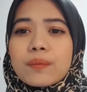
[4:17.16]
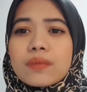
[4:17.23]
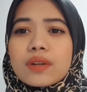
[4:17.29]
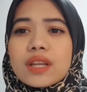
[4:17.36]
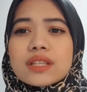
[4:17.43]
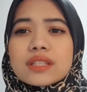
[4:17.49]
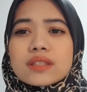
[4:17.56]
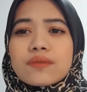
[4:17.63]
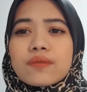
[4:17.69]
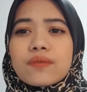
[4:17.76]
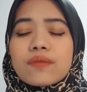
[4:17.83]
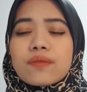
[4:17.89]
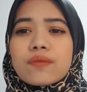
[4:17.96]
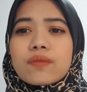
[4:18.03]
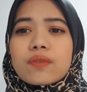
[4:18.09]
this
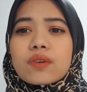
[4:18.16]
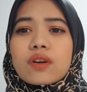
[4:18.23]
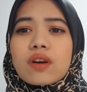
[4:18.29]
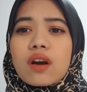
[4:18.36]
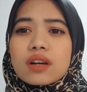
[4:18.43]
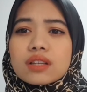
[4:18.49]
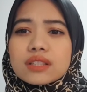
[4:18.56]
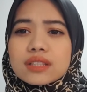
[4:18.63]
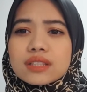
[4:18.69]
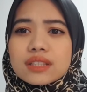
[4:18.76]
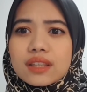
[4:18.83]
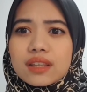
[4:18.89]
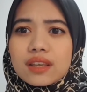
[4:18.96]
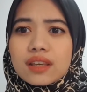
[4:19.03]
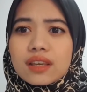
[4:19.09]
causes
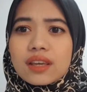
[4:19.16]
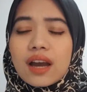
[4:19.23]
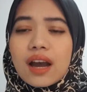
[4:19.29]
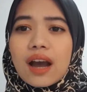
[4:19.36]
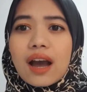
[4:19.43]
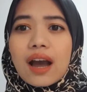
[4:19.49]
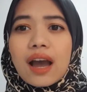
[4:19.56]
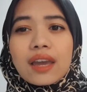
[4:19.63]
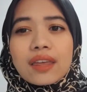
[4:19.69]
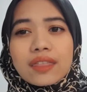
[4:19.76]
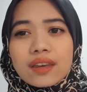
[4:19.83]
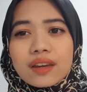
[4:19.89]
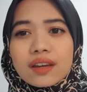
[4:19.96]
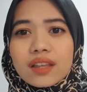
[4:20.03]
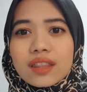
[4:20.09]

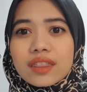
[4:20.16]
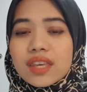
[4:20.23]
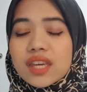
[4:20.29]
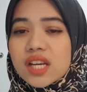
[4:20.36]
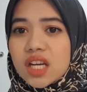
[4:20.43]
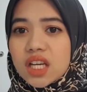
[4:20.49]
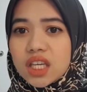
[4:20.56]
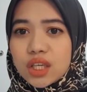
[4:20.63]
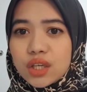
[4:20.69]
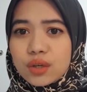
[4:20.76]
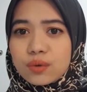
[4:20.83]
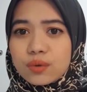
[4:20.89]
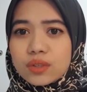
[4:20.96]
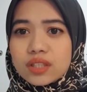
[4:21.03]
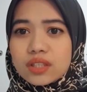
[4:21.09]
either the
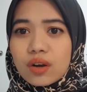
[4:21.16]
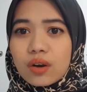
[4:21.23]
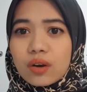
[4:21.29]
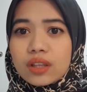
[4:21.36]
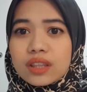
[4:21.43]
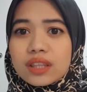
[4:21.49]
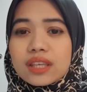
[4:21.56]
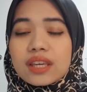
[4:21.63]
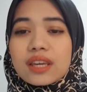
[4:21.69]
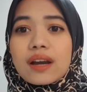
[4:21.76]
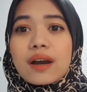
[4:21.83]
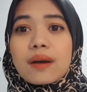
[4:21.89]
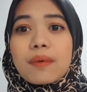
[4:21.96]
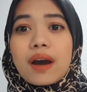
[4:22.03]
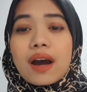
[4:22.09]
accused or the
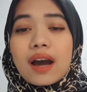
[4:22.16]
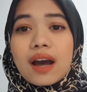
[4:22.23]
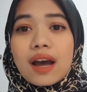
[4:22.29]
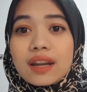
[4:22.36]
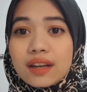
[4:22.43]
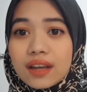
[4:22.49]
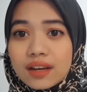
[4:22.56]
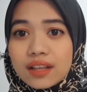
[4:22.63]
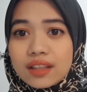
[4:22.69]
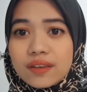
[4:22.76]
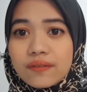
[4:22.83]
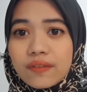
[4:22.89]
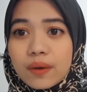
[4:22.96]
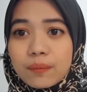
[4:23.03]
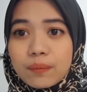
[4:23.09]

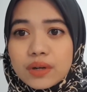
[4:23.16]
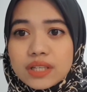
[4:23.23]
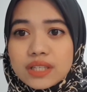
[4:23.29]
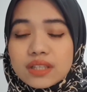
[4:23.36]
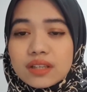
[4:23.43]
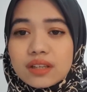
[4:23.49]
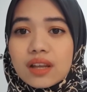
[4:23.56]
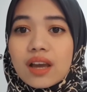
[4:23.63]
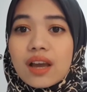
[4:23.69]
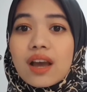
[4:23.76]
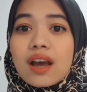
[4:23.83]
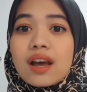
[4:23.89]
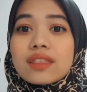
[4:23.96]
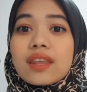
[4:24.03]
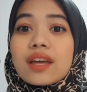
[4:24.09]
unidentified person
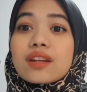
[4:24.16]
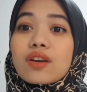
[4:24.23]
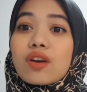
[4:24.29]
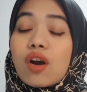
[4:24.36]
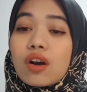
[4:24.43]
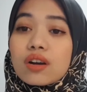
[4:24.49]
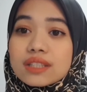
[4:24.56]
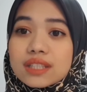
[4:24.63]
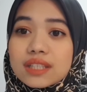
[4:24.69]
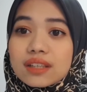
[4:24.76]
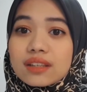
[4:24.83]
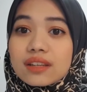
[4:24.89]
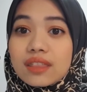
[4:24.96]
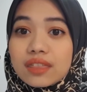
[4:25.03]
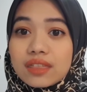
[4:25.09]
that
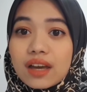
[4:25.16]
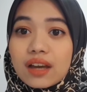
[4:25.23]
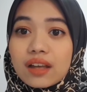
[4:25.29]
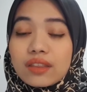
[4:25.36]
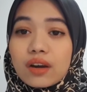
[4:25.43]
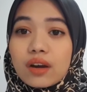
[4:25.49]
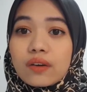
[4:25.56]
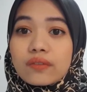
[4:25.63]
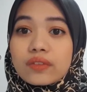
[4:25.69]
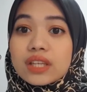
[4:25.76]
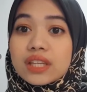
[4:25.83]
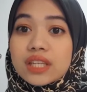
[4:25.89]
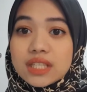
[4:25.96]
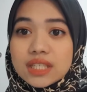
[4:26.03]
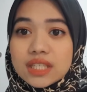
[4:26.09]
causing the death of the
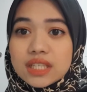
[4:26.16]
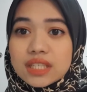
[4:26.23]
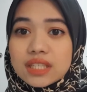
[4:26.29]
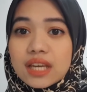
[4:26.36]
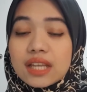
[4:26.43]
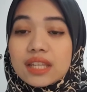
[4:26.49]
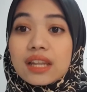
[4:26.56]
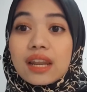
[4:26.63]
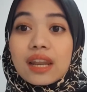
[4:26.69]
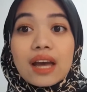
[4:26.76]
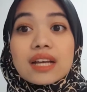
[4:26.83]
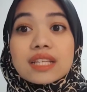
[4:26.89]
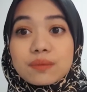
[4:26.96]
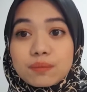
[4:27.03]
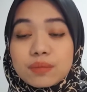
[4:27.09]
disease. The
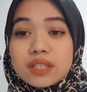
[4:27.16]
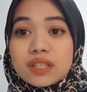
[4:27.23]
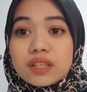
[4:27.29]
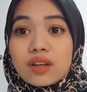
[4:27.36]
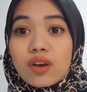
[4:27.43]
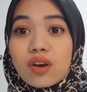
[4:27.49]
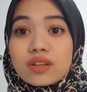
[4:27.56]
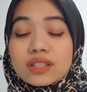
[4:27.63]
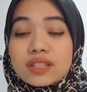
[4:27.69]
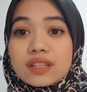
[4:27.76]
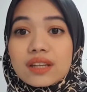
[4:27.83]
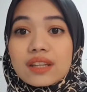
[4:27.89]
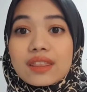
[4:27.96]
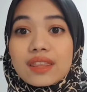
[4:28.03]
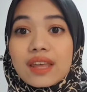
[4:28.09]
last person causing
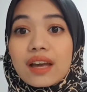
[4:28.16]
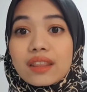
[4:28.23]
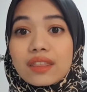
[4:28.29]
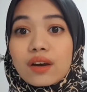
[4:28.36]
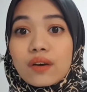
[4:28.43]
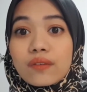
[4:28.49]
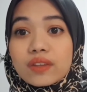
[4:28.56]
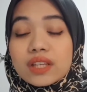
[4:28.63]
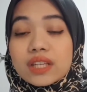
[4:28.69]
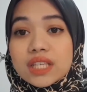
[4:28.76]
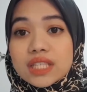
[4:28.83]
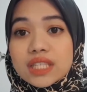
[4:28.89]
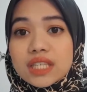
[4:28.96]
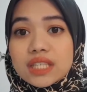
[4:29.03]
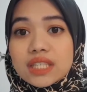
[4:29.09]
the death of the
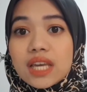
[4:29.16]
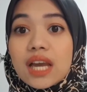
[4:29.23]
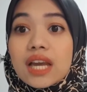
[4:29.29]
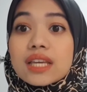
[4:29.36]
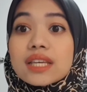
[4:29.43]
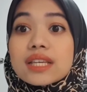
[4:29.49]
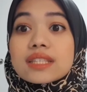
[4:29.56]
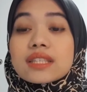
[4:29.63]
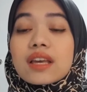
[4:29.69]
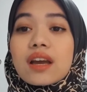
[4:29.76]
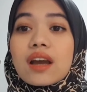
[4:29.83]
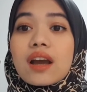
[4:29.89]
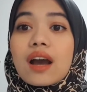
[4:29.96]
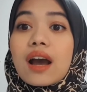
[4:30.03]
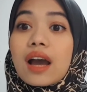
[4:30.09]
disease is
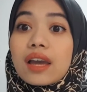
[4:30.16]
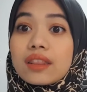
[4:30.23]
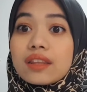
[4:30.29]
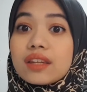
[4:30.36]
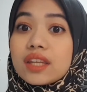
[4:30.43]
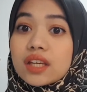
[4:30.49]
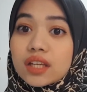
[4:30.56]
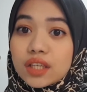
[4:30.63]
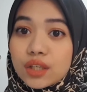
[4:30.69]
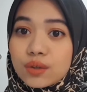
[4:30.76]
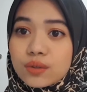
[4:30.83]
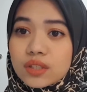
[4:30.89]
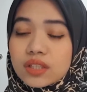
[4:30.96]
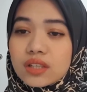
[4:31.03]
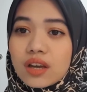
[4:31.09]
either the
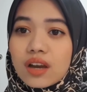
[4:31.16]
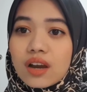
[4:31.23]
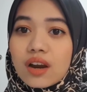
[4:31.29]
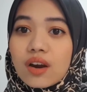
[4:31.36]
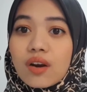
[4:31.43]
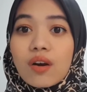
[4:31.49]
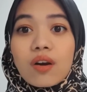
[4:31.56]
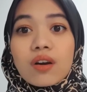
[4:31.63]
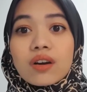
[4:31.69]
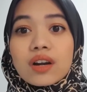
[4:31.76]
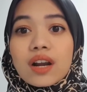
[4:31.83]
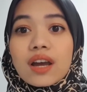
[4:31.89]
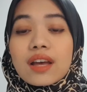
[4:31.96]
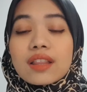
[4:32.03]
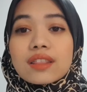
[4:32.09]
accused
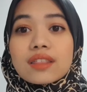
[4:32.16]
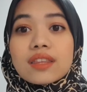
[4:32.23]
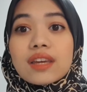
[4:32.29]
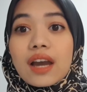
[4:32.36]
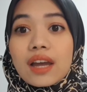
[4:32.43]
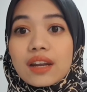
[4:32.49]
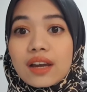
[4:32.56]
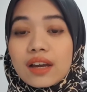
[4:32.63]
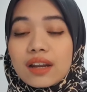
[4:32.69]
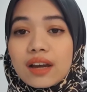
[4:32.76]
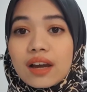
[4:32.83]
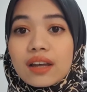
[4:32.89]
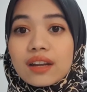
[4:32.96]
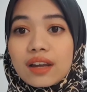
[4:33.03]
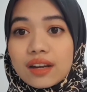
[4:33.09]
or the
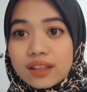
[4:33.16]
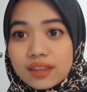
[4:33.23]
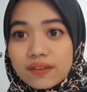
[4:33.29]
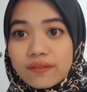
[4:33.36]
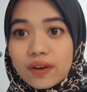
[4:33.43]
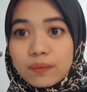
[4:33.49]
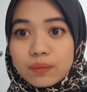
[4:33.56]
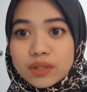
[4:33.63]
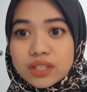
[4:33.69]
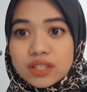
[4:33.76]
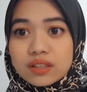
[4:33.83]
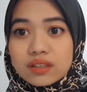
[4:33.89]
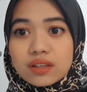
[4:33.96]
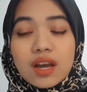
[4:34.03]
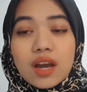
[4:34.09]
unidentified
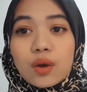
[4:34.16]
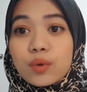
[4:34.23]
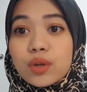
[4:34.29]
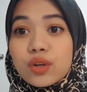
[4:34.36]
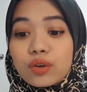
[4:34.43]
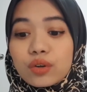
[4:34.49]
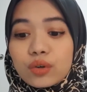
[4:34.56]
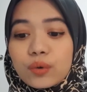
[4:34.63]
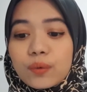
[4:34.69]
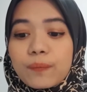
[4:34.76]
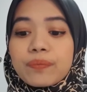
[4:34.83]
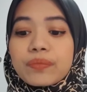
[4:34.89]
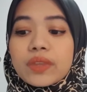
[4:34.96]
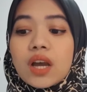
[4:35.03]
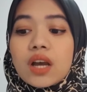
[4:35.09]
person. We don't know.
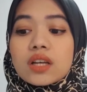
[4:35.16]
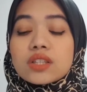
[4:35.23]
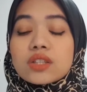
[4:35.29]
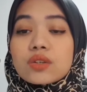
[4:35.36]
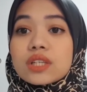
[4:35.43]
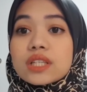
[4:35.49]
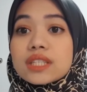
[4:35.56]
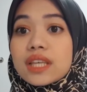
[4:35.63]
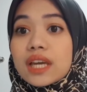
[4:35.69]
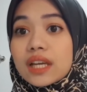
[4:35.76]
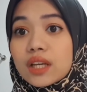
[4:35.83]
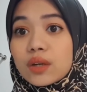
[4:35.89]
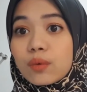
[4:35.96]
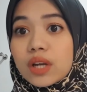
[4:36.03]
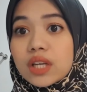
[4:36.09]
So the
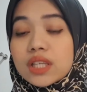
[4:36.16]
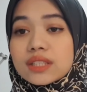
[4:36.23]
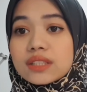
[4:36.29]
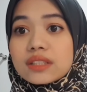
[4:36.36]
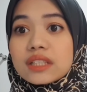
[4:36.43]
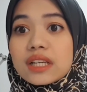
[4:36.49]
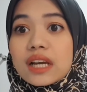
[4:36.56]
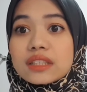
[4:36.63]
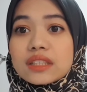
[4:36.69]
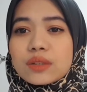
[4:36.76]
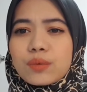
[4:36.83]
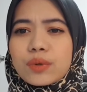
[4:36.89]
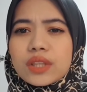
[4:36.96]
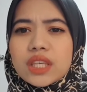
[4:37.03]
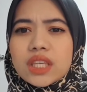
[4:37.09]
second one is
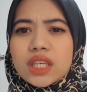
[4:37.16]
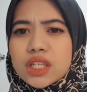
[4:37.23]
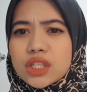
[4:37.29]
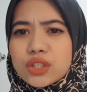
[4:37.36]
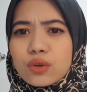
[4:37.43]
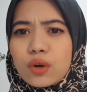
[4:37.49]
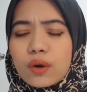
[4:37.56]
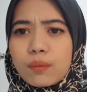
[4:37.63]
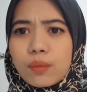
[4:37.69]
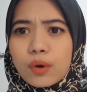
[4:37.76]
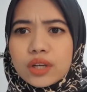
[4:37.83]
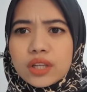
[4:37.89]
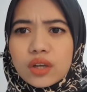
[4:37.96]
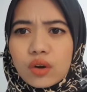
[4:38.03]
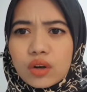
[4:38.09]
regarding with the issue of
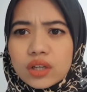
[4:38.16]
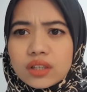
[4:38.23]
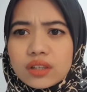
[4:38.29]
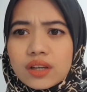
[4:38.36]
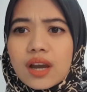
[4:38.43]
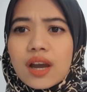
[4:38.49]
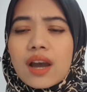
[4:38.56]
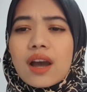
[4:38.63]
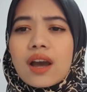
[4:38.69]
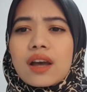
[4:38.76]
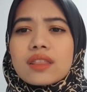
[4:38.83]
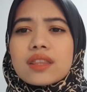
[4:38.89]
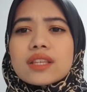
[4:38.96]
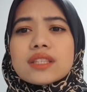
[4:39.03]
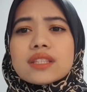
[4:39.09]
body odor.
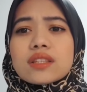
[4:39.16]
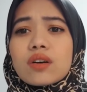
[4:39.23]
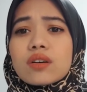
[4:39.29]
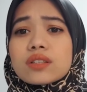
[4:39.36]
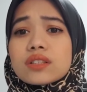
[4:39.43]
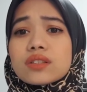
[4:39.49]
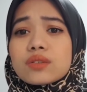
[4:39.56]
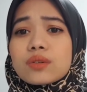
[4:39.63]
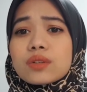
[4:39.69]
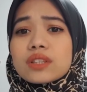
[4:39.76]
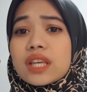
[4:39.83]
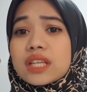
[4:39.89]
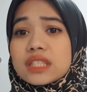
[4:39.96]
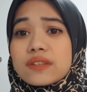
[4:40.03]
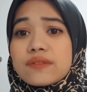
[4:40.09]
This is also
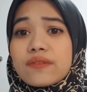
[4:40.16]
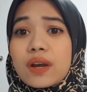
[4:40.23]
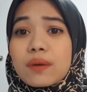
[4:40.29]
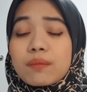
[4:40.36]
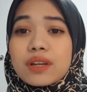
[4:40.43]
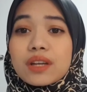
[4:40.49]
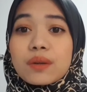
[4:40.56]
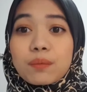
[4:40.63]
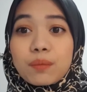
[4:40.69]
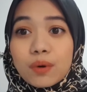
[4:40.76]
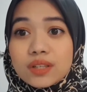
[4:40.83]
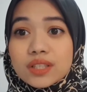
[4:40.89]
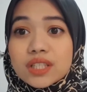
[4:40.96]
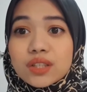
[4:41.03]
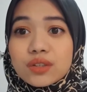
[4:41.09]
testified by the
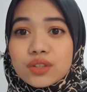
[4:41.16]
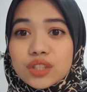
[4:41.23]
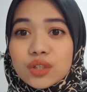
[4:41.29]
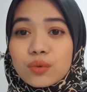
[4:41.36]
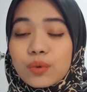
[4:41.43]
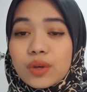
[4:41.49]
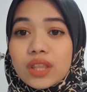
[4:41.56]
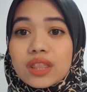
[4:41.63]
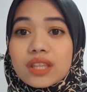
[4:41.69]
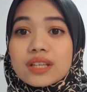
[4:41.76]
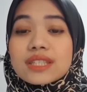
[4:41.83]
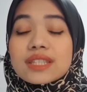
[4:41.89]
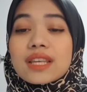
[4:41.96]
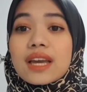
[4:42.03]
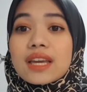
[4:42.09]
prosecution
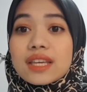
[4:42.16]
witness